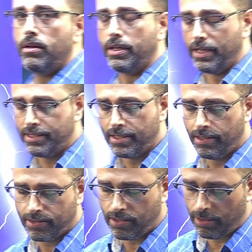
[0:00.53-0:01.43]
Hey guys,
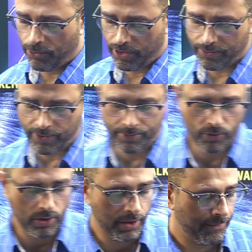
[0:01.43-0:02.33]
assalamu alaikum
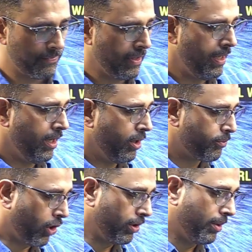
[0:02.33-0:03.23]
warahmatullah.
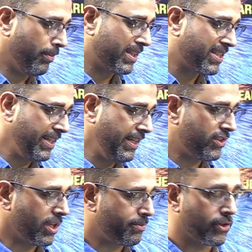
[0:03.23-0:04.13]
Problem number 3,
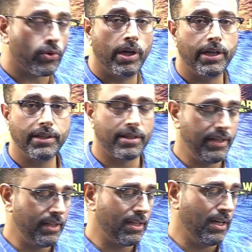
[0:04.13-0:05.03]
chapter
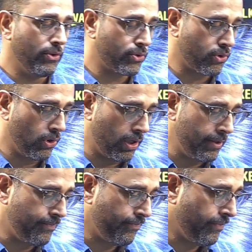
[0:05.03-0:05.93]
23, Gauss's
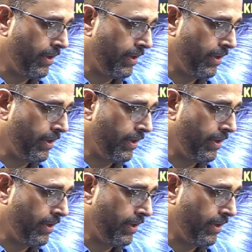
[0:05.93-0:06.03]
Law.